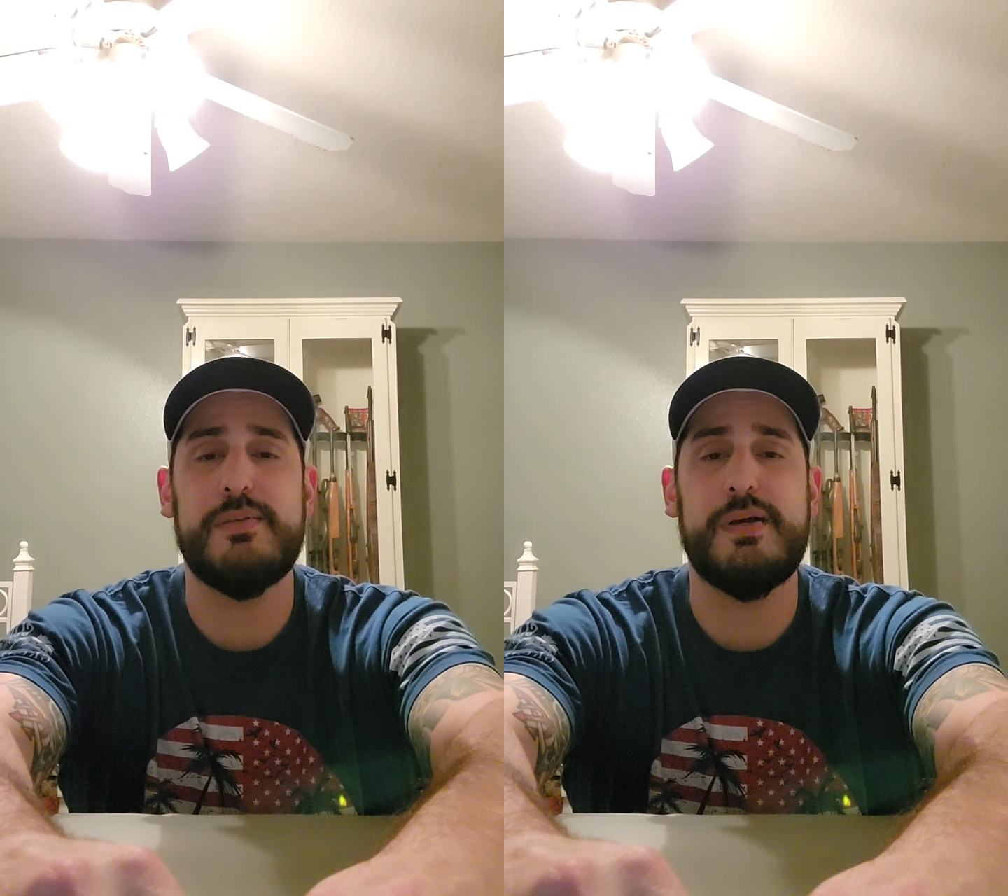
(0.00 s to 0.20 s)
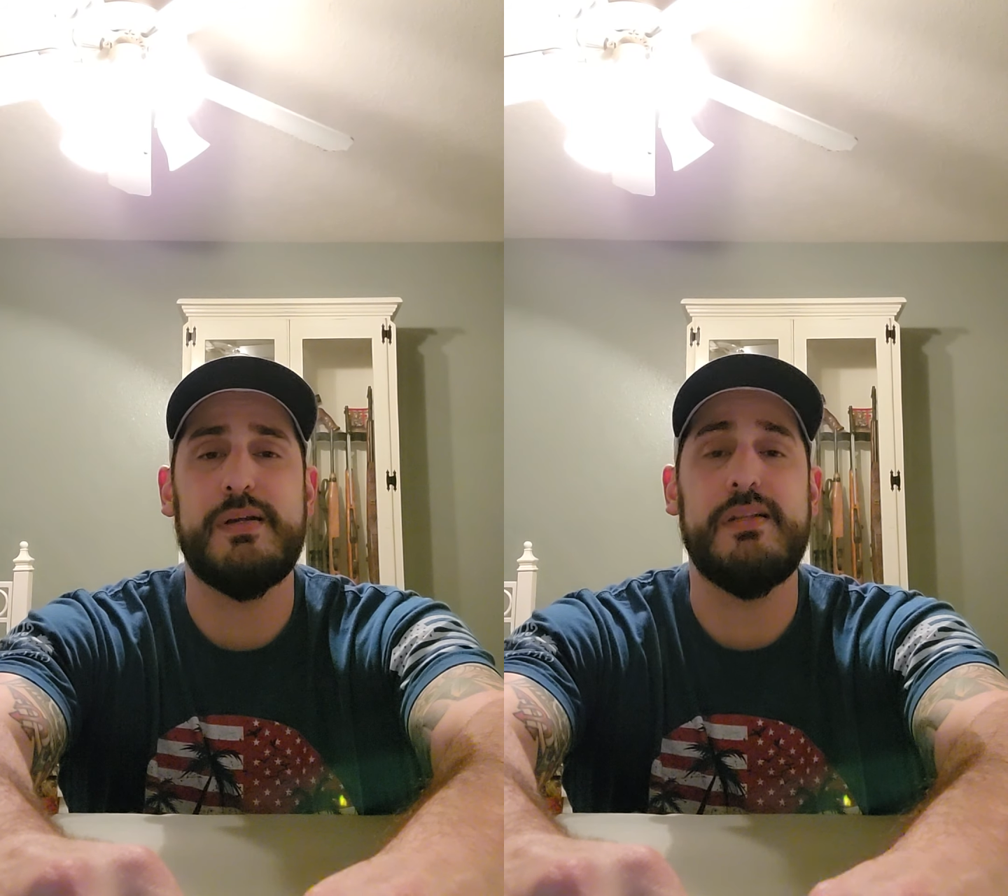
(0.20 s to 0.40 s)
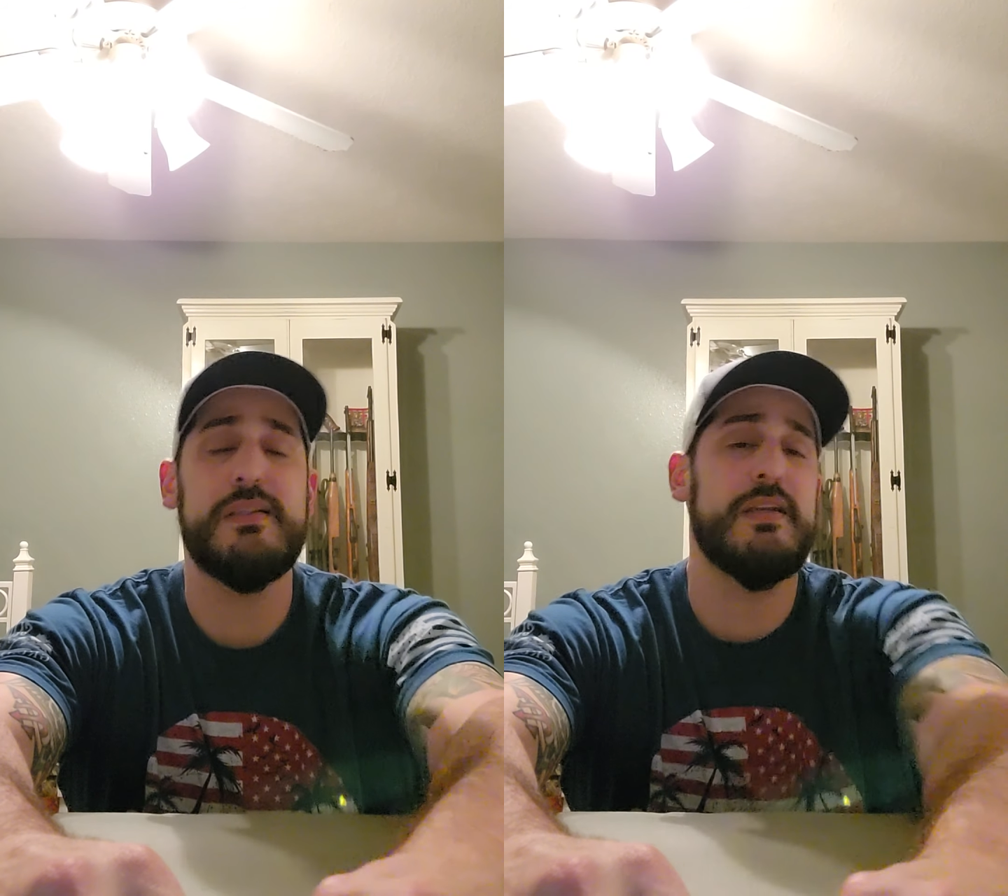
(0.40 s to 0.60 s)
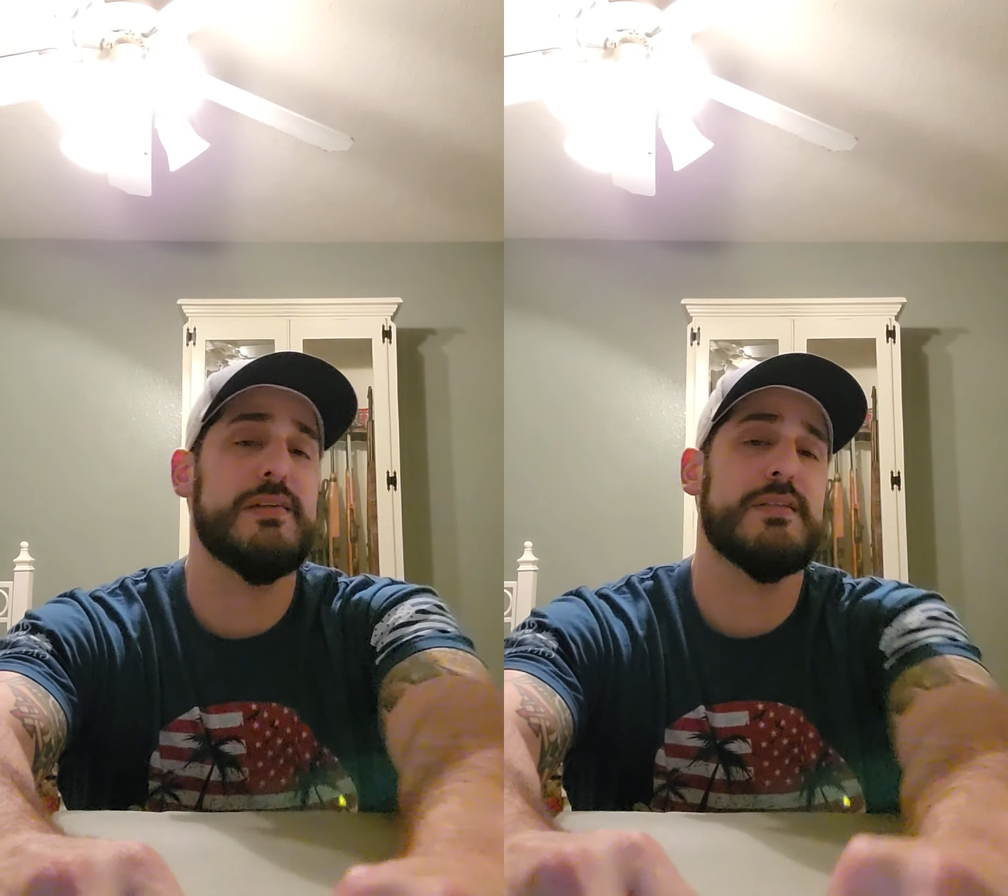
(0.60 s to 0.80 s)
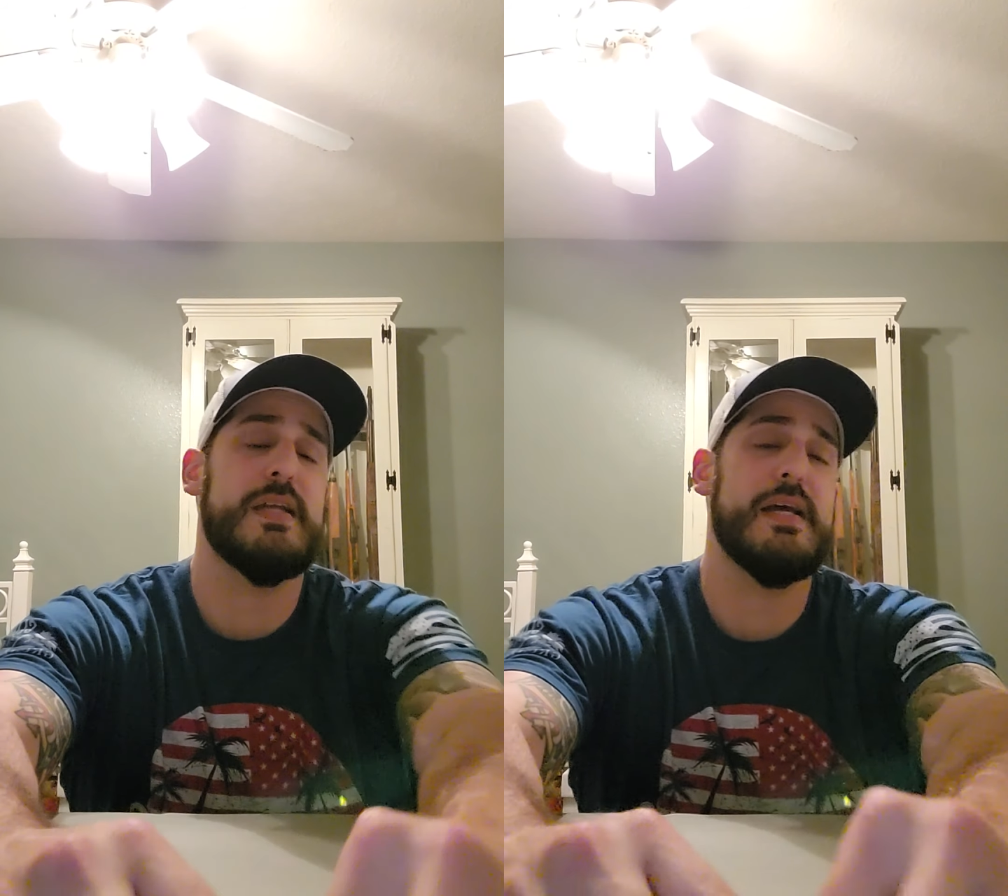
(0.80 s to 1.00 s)
about anything
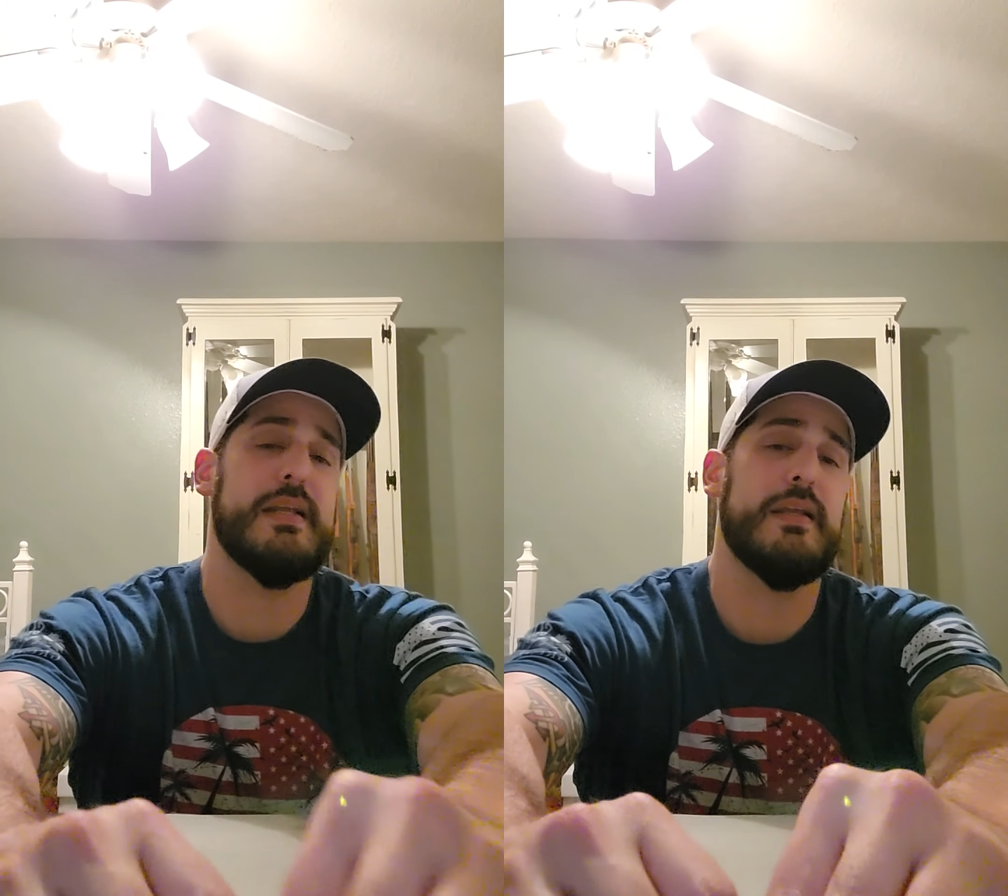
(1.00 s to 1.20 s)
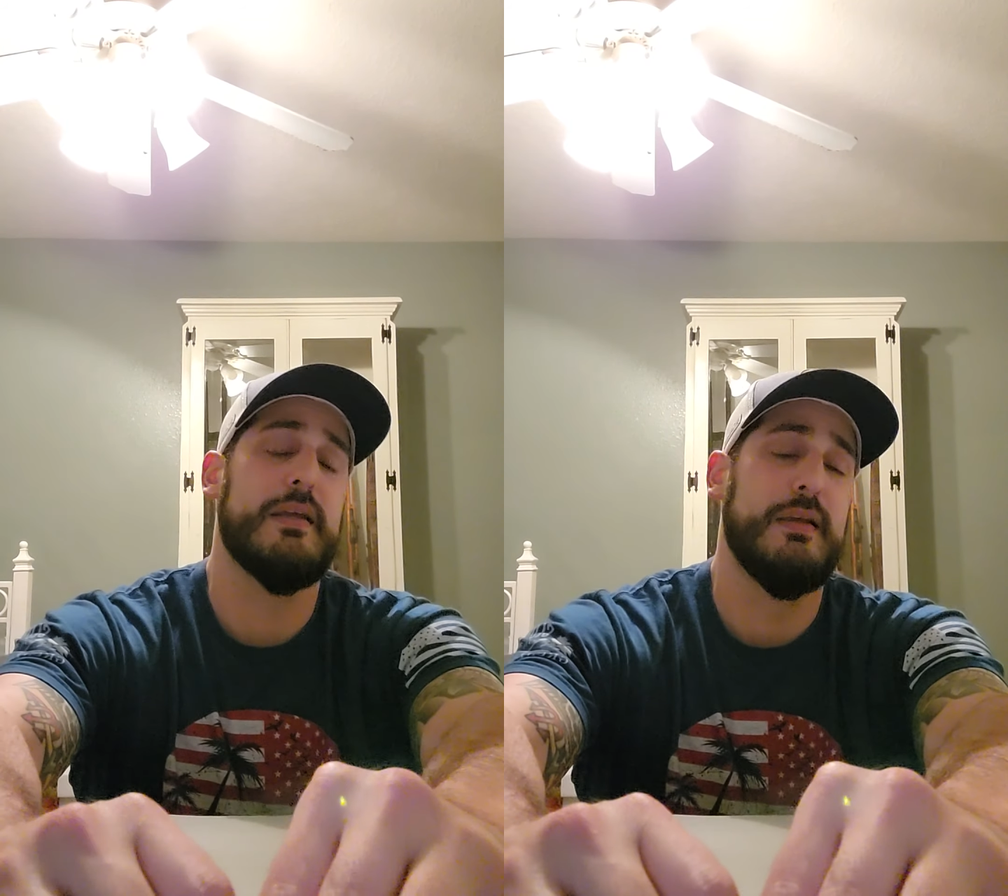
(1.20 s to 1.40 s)
else I got.